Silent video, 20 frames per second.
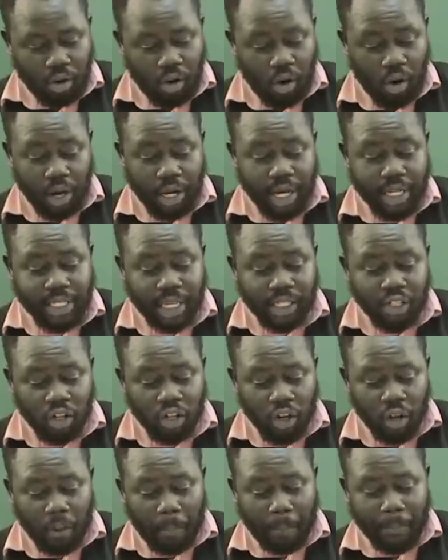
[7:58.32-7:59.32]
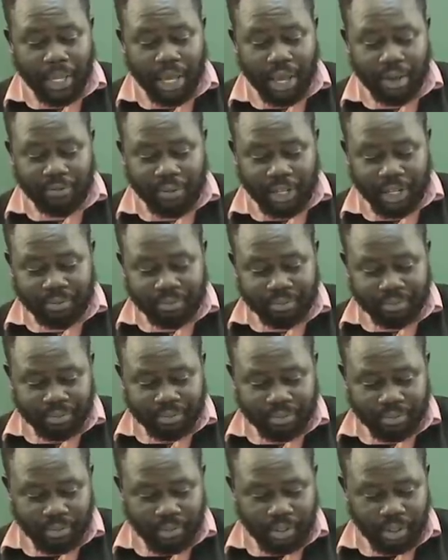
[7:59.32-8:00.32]
Organizational behavior
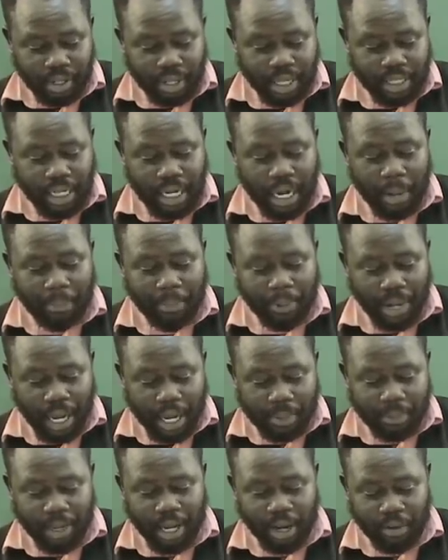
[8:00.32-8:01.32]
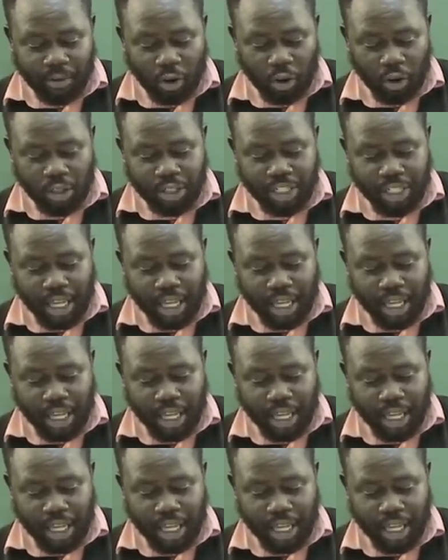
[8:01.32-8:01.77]
is an applied behavioral